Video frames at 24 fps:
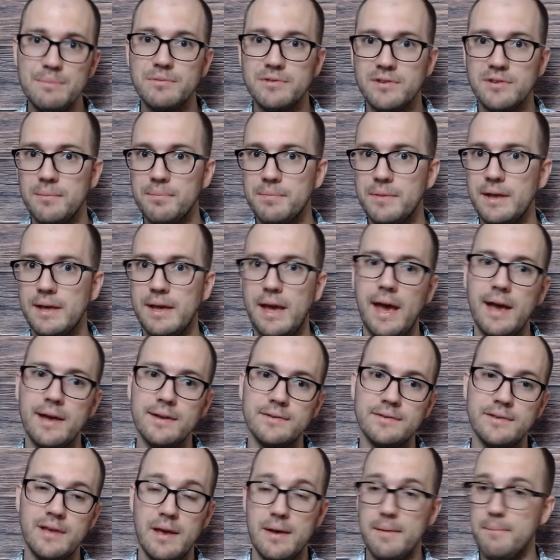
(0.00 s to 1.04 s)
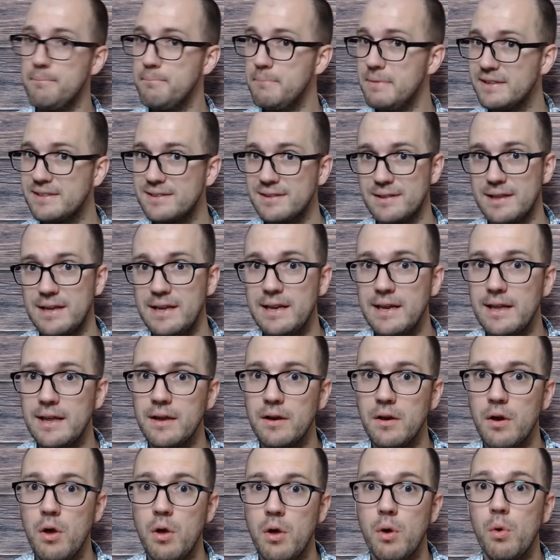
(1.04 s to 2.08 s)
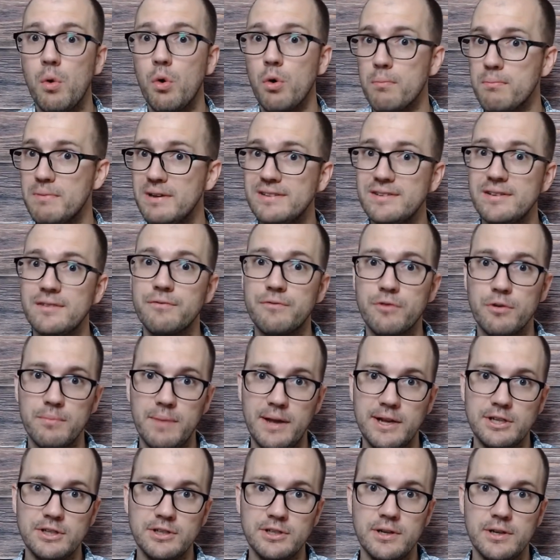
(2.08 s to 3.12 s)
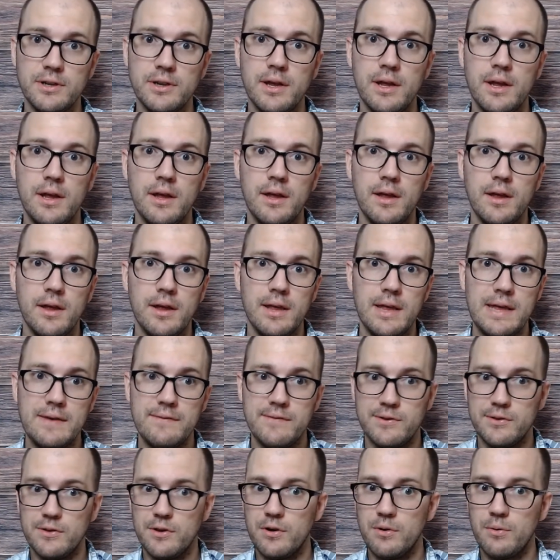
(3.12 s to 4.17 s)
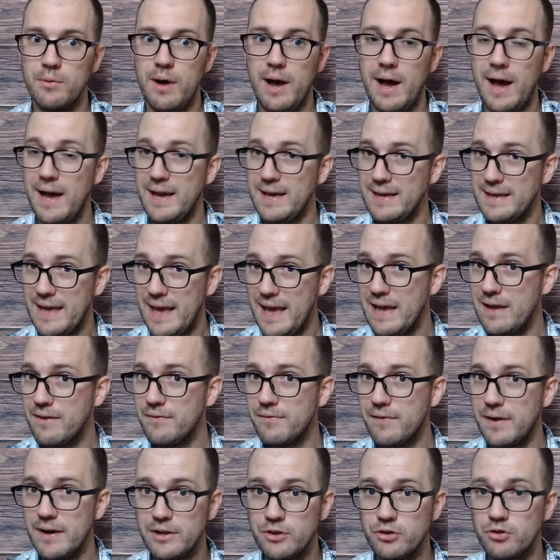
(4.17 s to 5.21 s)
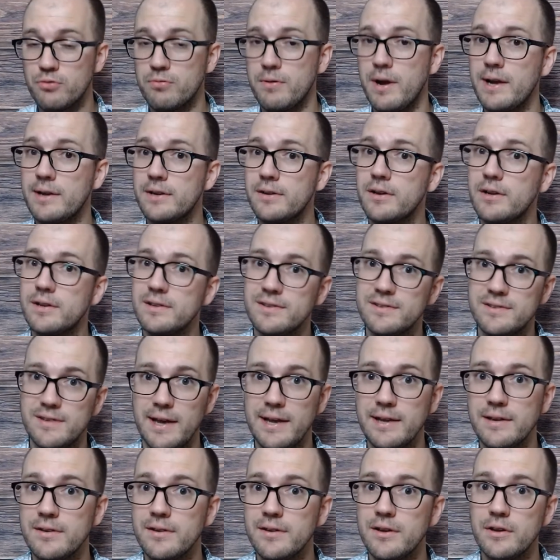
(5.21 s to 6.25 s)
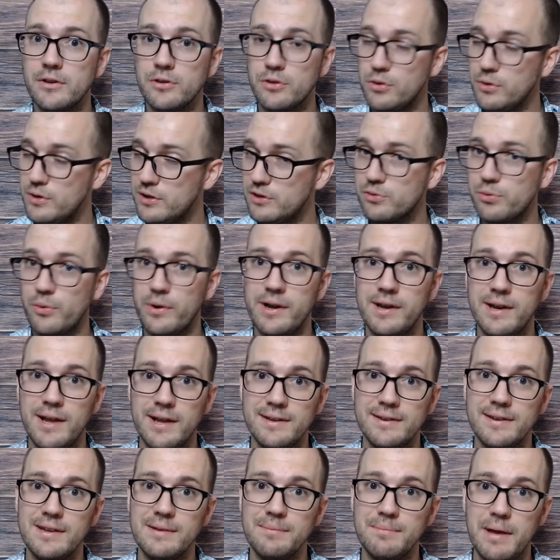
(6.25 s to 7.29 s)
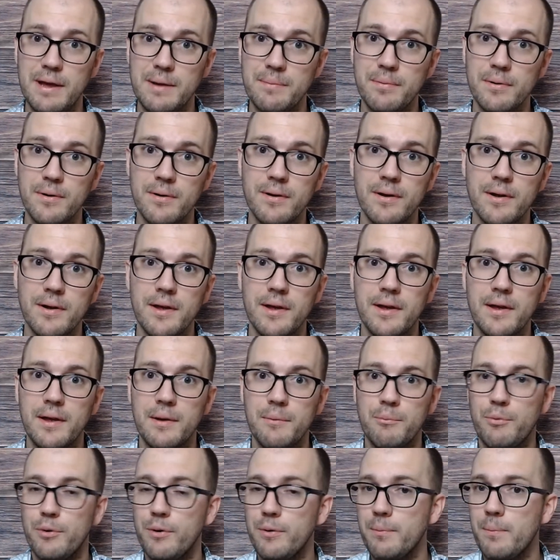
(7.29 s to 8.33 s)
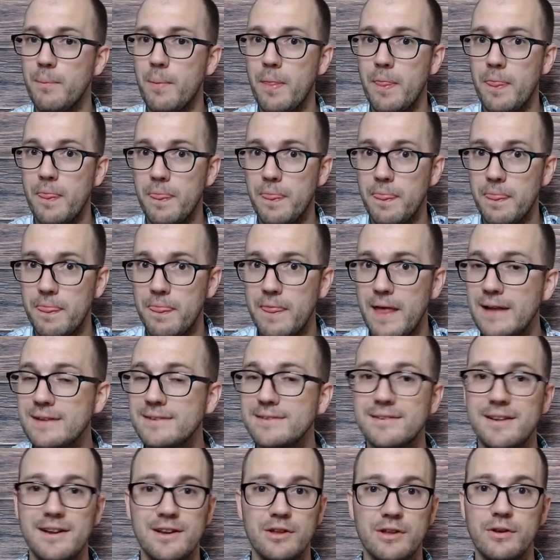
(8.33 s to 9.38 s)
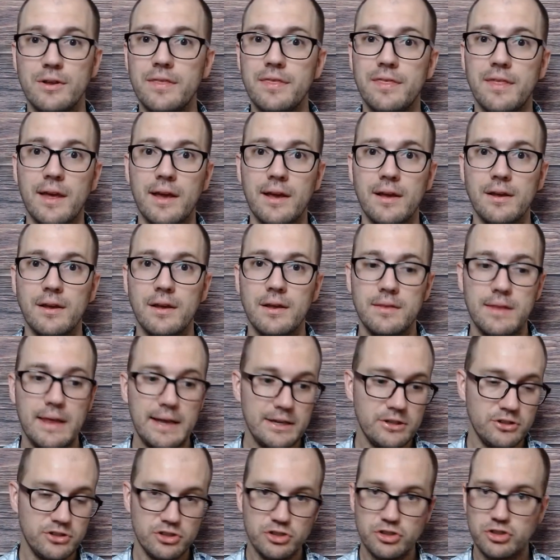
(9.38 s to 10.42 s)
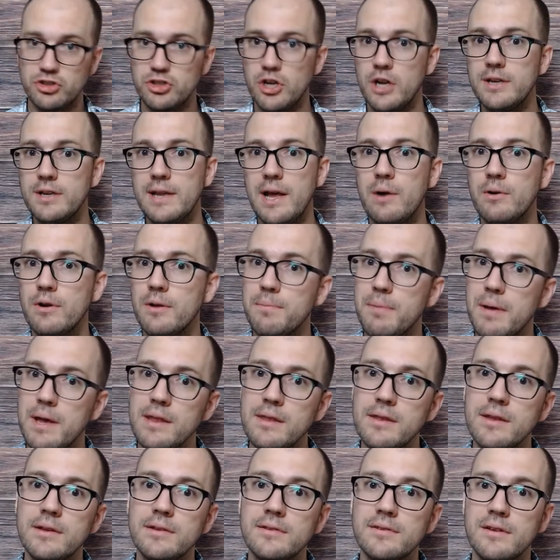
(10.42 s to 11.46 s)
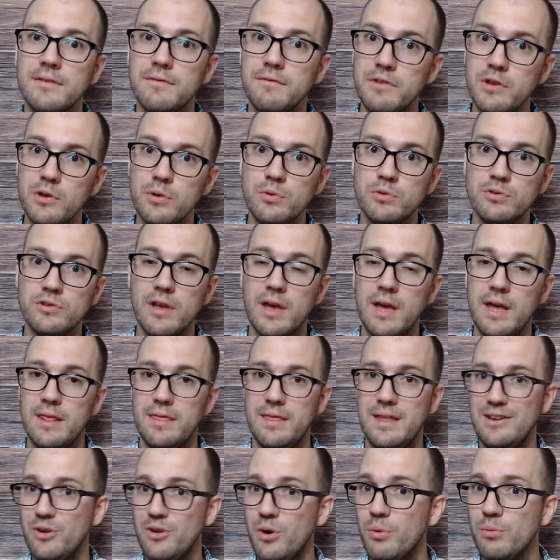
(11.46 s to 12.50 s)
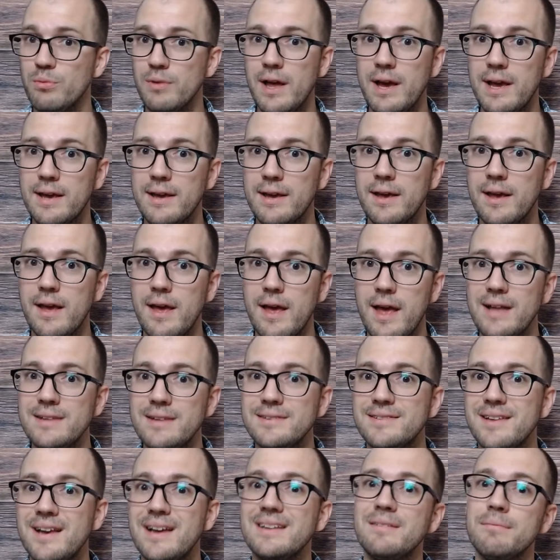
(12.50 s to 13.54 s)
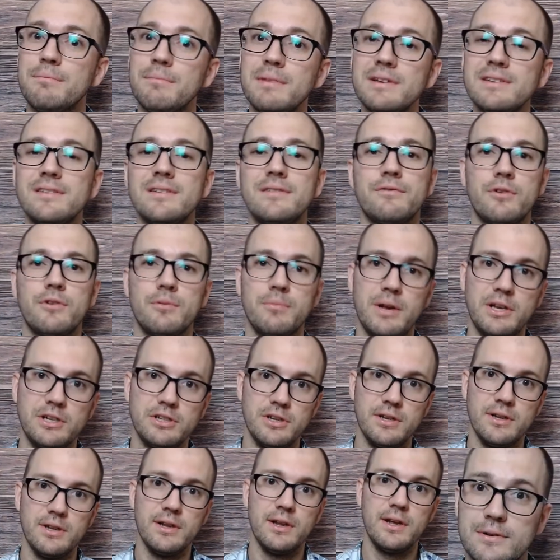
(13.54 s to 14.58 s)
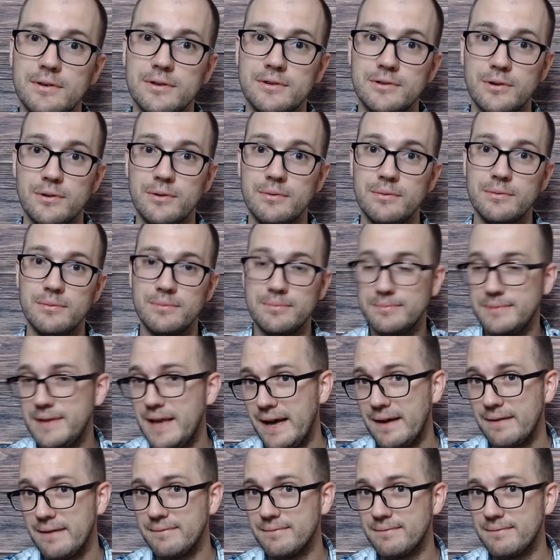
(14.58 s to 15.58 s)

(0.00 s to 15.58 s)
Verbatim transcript: something as misleading or misinformation, even though I gave a direct cite to this 2019 paper, well, that's not a good thing. They can just shut down opinions and views they don't like and say it's misinformation. So, yeah,